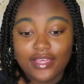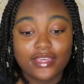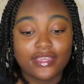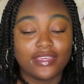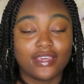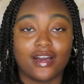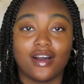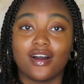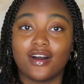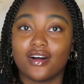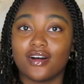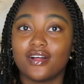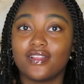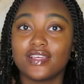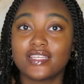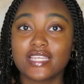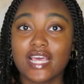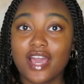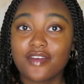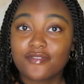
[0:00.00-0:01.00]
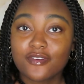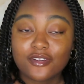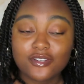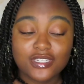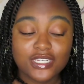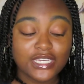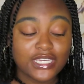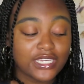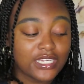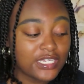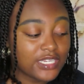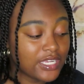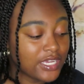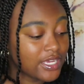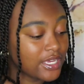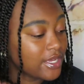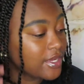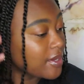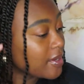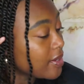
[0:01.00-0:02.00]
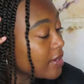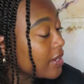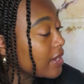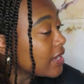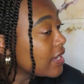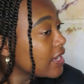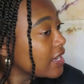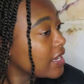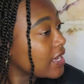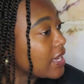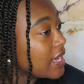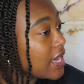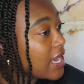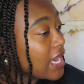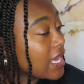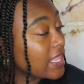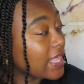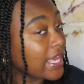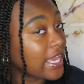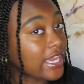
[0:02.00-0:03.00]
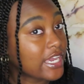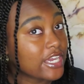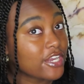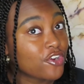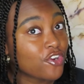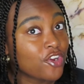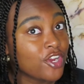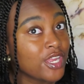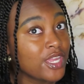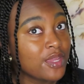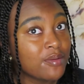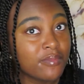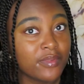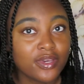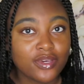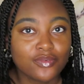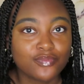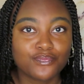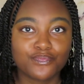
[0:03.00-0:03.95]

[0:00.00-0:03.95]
Y'all, this Afro Sheen, like cream,